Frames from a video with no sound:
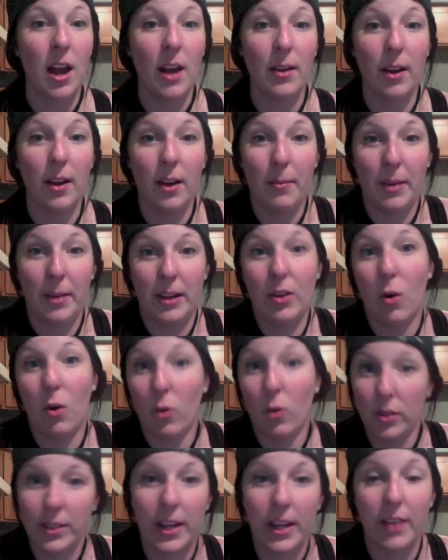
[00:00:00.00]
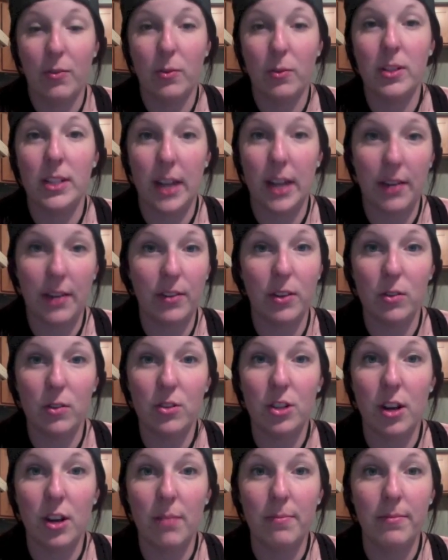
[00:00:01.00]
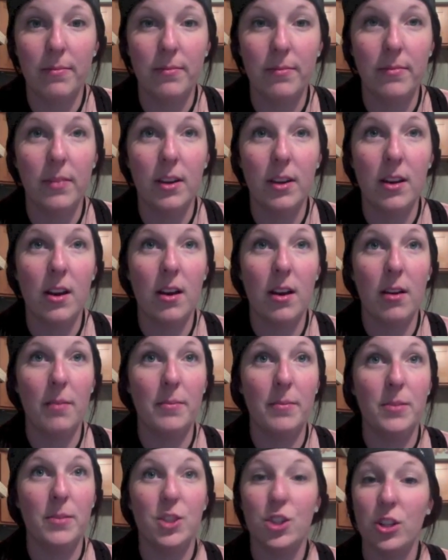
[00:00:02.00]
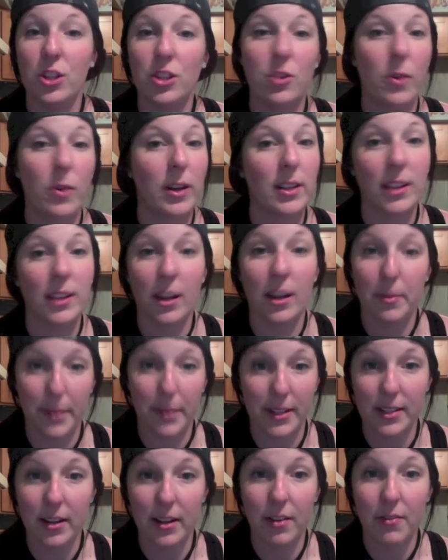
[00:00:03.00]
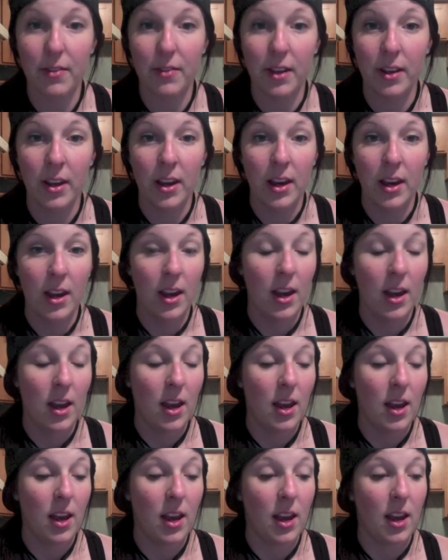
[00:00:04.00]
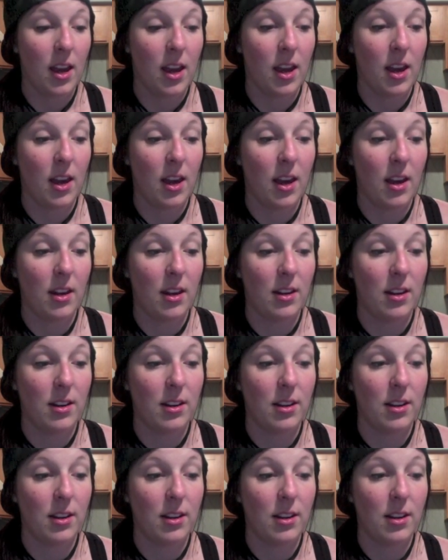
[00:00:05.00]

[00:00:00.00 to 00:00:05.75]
my goal in life was to have a nose job, just so I could like myself. And